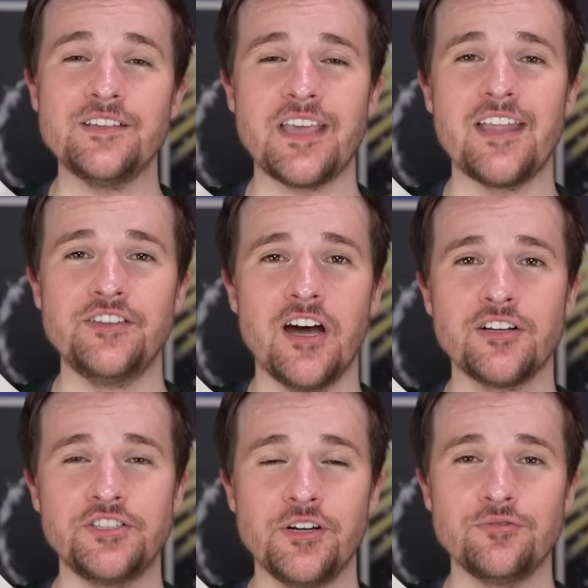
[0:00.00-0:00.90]
and
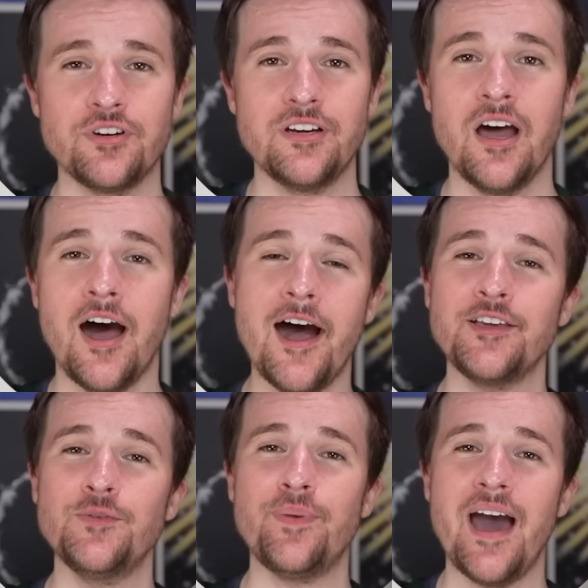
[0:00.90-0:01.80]
young children
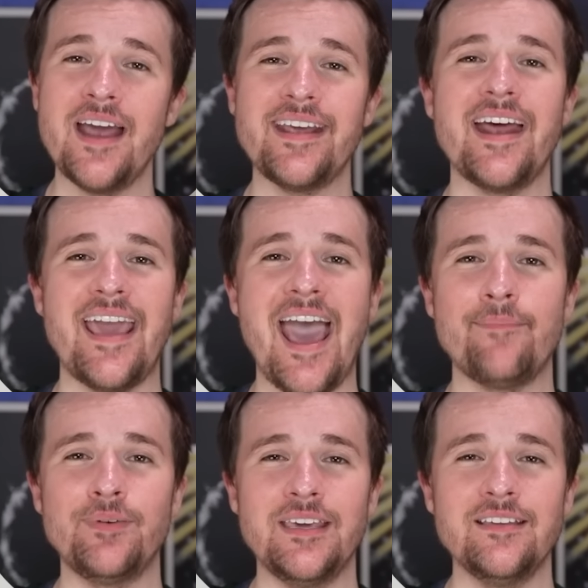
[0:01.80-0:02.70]
occupied and
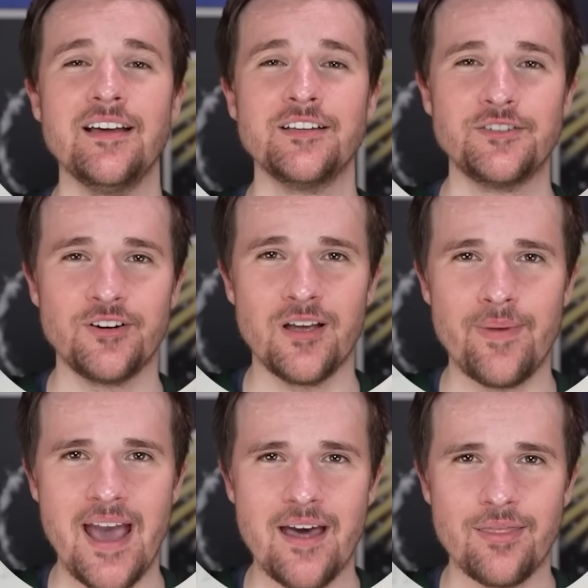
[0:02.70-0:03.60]
happy during a
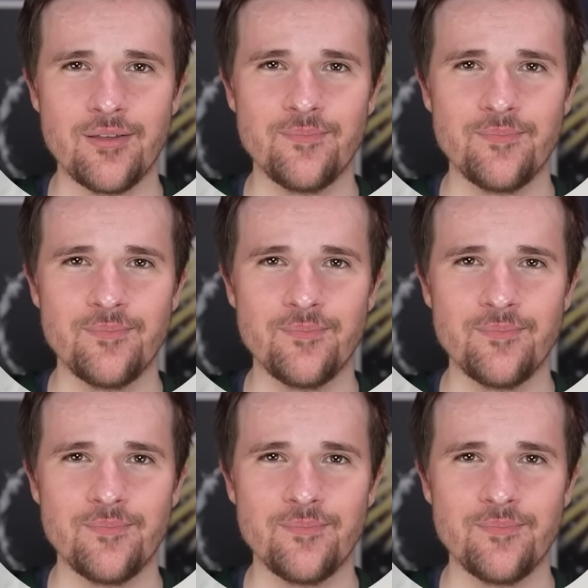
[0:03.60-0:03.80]
bath.